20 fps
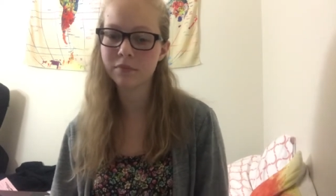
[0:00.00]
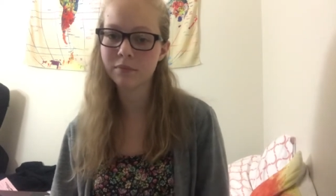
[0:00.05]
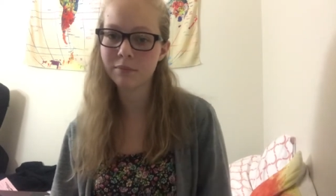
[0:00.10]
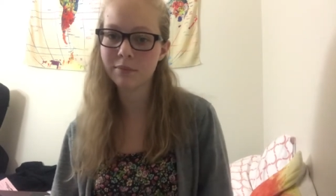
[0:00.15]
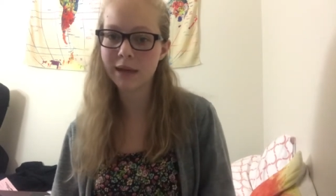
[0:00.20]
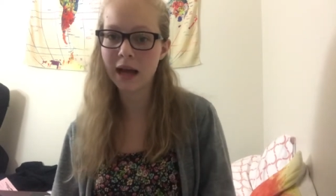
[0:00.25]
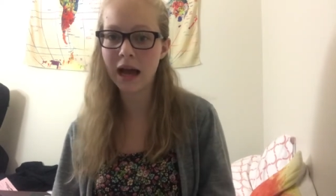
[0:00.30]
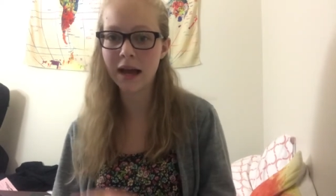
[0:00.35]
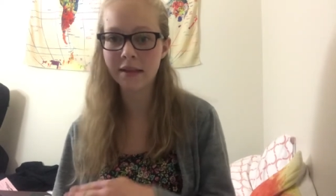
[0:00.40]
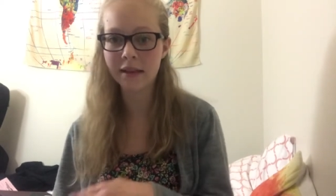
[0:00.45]

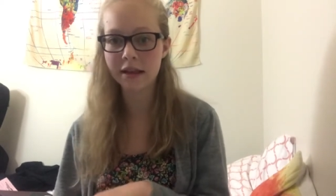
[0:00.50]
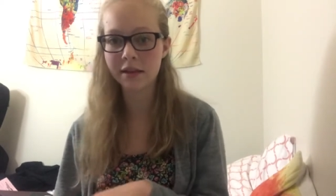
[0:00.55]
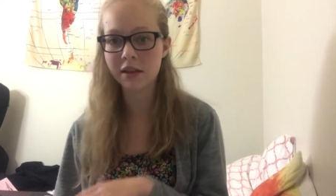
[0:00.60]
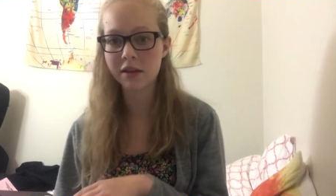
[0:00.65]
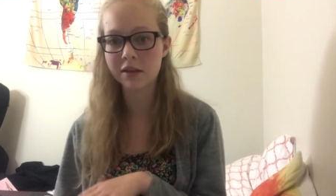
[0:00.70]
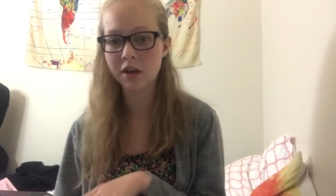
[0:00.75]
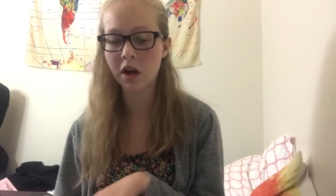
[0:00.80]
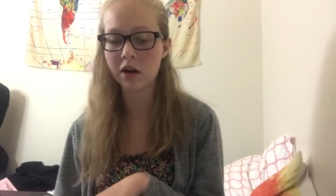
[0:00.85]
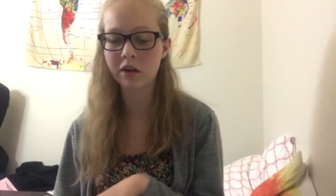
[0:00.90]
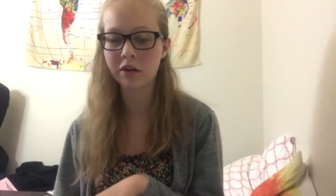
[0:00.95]
behind like the
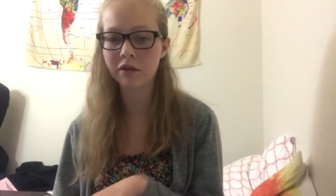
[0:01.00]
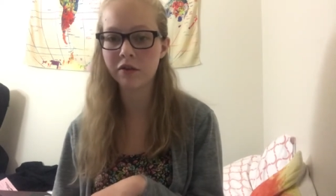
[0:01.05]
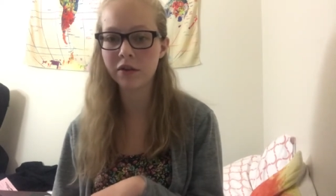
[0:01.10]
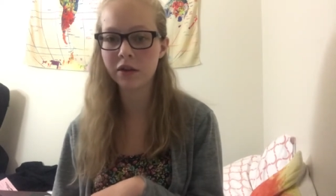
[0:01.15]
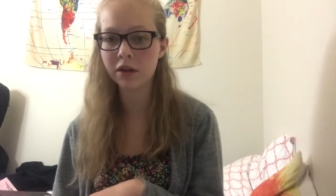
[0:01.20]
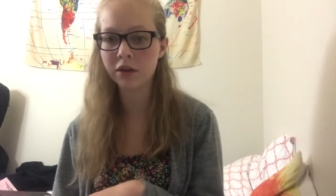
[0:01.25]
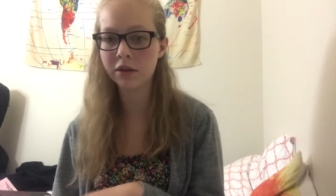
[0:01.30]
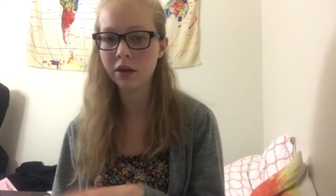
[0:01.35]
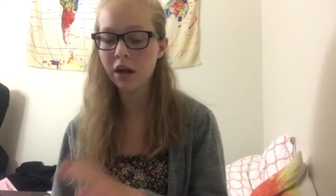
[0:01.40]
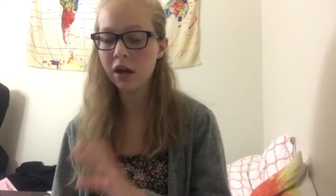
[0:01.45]
soccer
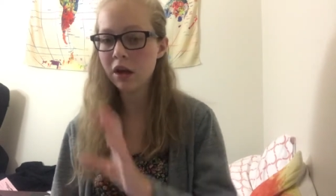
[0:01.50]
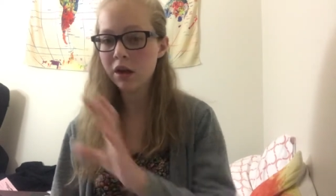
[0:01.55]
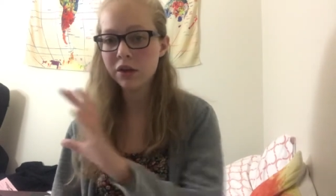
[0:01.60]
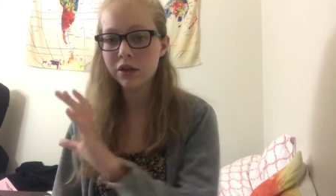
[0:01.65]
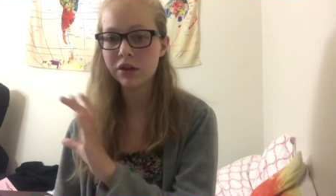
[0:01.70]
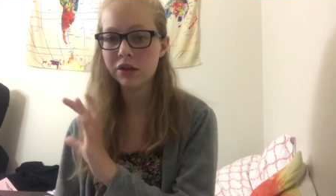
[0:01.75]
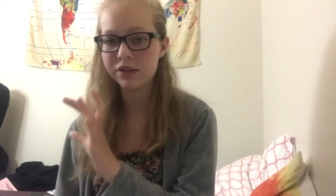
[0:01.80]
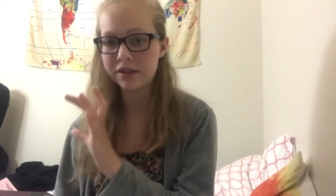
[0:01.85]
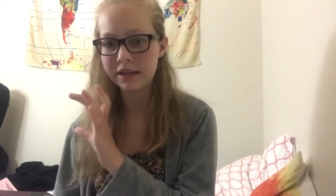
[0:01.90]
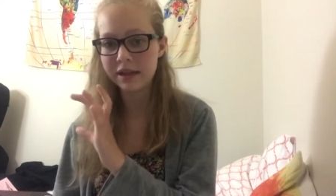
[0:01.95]
field,
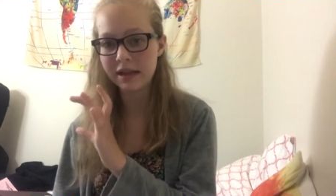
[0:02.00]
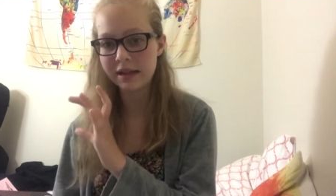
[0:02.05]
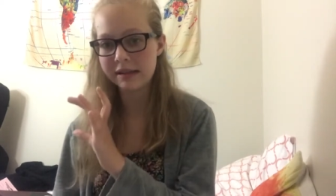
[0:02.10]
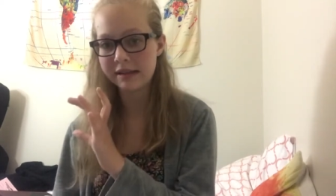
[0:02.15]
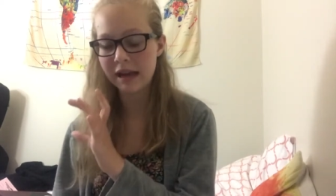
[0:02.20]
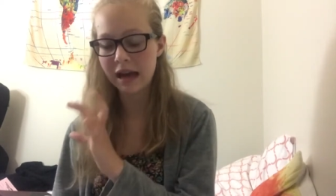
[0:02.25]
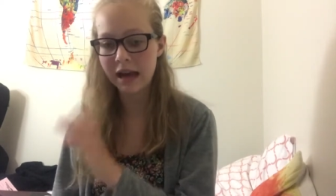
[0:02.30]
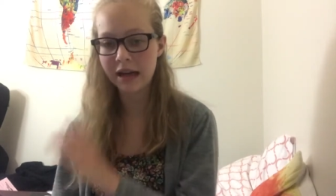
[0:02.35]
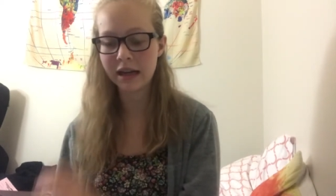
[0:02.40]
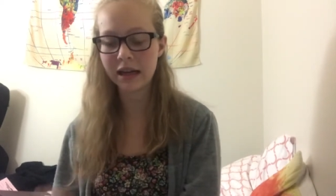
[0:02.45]
you'll see a
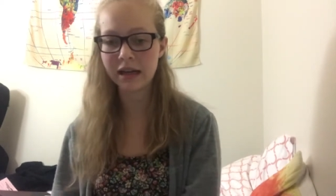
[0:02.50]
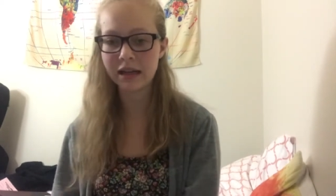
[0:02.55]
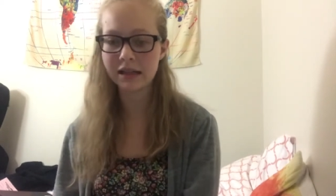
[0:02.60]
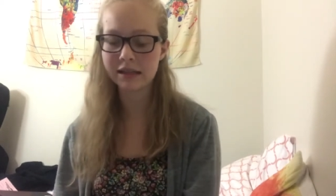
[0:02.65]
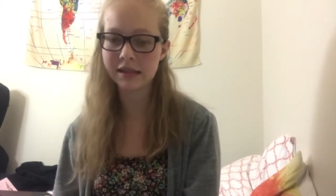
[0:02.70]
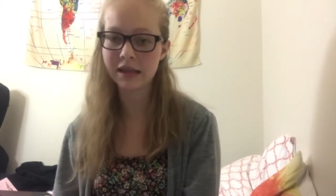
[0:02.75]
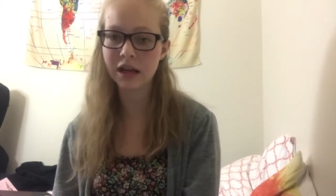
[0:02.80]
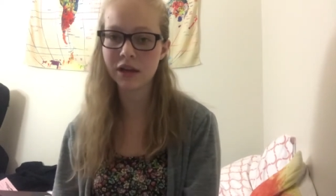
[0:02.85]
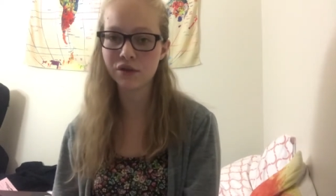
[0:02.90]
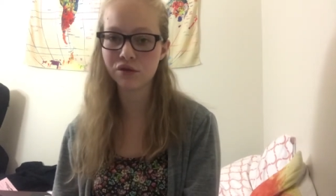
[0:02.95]
sign and it
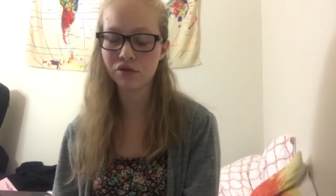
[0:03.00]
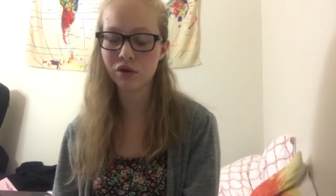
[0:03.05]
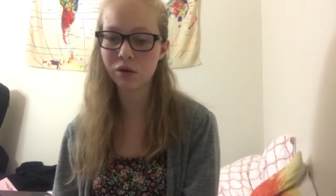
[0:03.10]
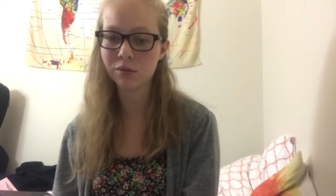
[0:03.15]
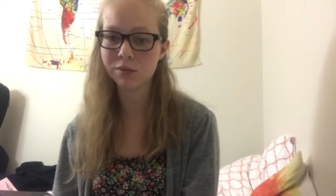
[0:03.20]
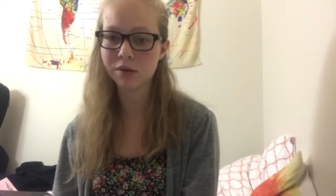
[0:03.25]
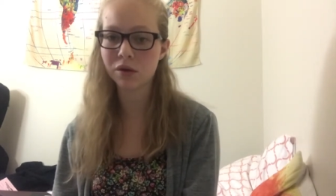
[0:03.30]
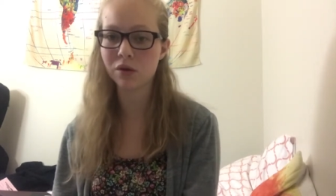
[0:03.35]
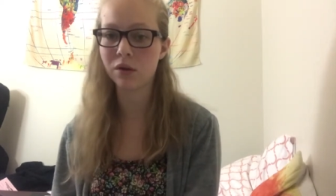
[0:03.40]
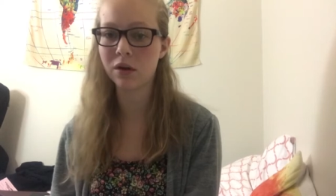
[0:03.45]
says
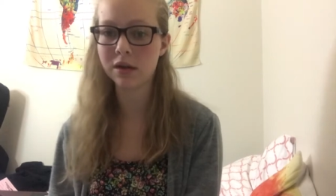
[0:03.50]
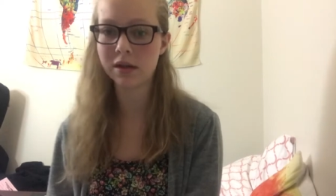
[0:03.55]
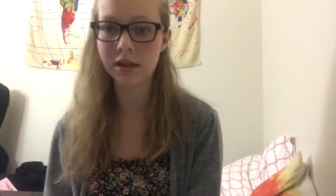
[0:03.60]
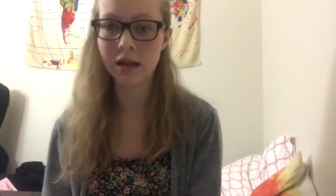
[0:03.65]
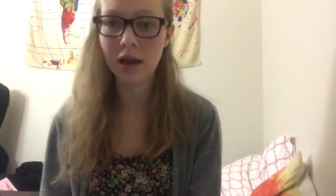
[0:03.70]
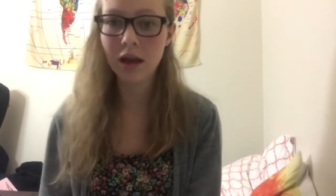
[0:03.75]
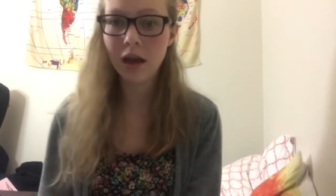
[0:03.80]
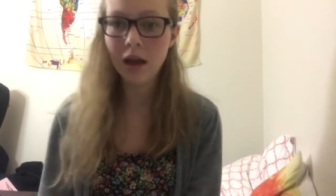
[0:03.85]
ropes course,